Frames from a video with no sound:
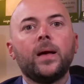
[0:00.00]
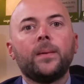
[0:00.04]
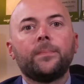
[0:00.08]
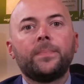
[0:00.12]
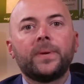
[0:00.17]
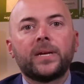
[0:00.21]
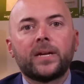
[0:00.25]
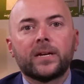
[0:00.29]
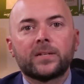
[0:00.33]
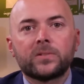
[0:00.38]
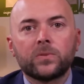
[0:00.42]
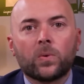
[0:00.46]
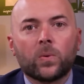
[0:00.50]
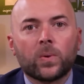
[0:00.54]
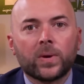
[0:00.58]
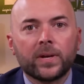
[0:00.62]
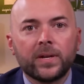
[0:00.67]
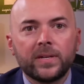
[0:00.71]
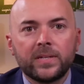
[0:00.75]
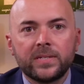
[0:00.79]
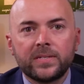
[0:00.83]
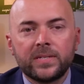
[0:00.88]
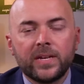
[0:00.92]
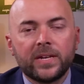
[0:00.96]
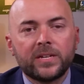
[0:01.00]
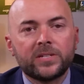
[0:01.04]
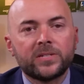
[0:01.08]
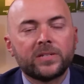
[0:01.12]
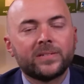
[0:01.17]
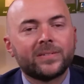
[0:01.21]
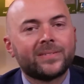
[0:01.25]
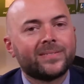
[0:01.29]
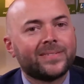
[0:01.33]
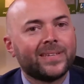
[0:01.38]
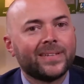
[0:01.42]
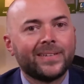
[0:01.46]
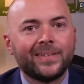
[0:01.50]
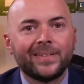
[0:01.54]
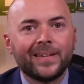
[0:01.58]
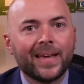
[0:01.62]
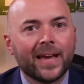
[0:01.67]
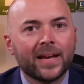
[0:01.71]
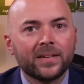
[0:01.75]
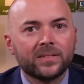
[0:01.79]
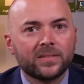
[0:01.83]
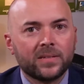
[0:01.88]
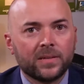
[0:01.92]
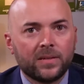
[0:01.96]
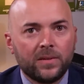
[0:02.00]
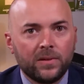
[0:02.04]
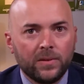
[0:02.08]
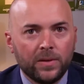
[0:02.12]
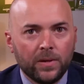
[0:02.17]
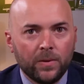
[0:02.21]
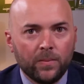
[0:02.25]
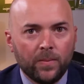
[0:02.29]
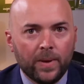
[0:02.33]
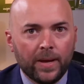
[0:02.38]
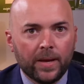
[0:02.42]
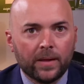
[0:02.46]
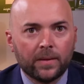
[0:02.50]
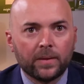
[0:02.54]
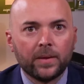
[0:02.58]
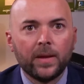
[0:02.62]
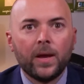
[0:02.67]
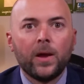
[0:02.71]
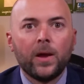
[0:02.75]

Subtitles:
because organizations didn't execute it well.